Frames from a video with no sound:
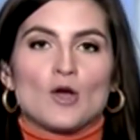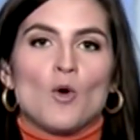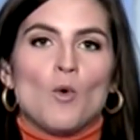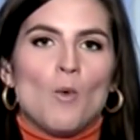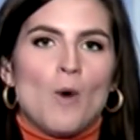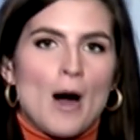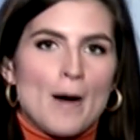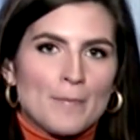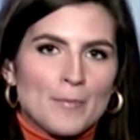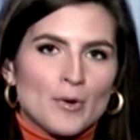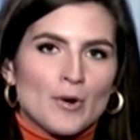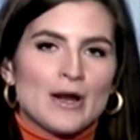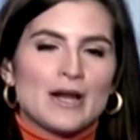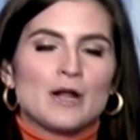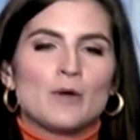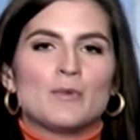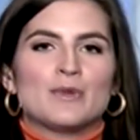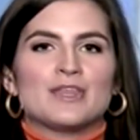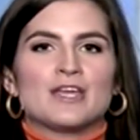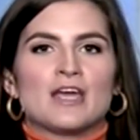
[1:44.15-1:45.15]

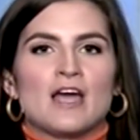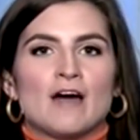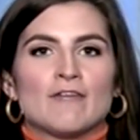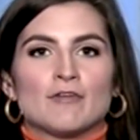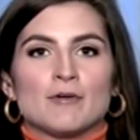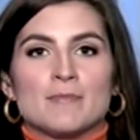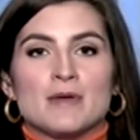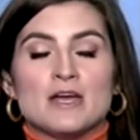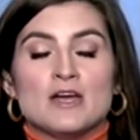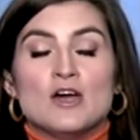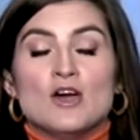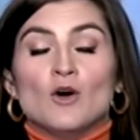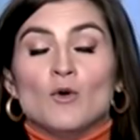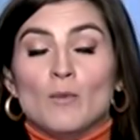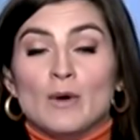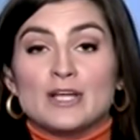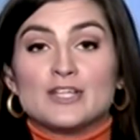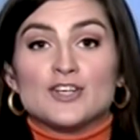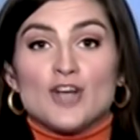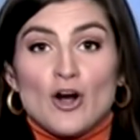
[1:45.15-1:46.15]
cooperating with the government,
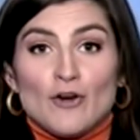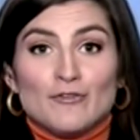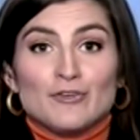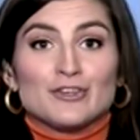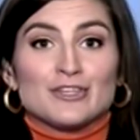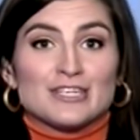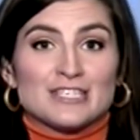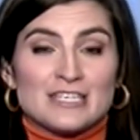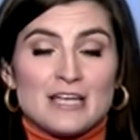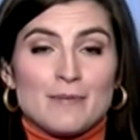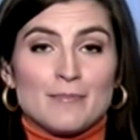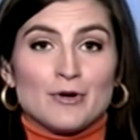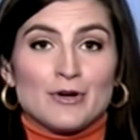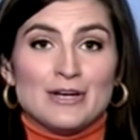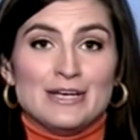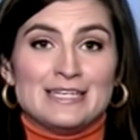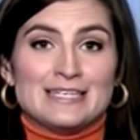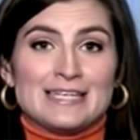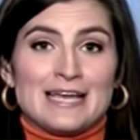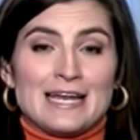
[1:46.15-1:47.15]
which over the summer
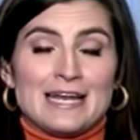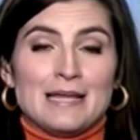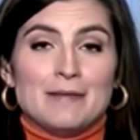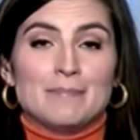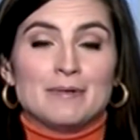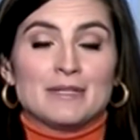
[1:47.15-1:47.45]
he said he